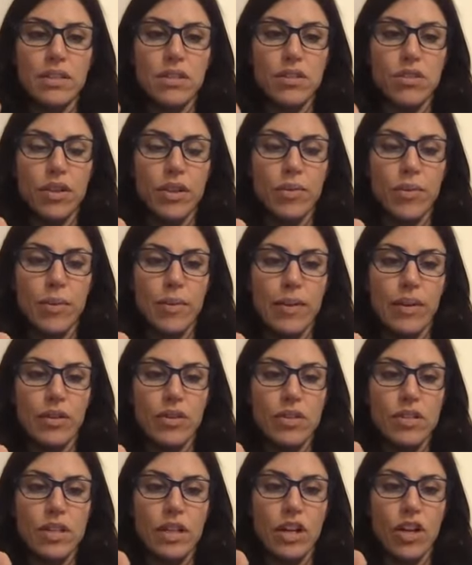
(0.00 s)
So I put my little
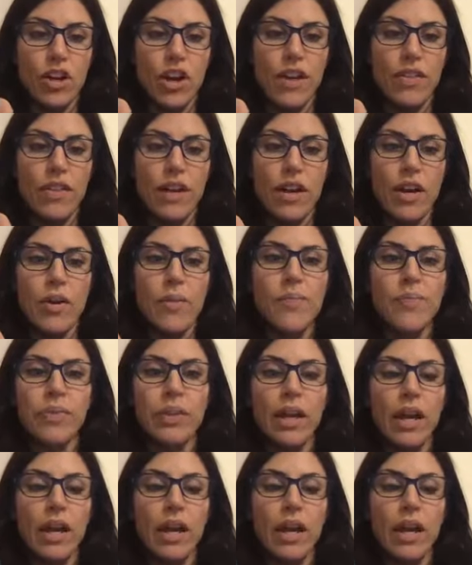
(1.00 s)
sticker on there.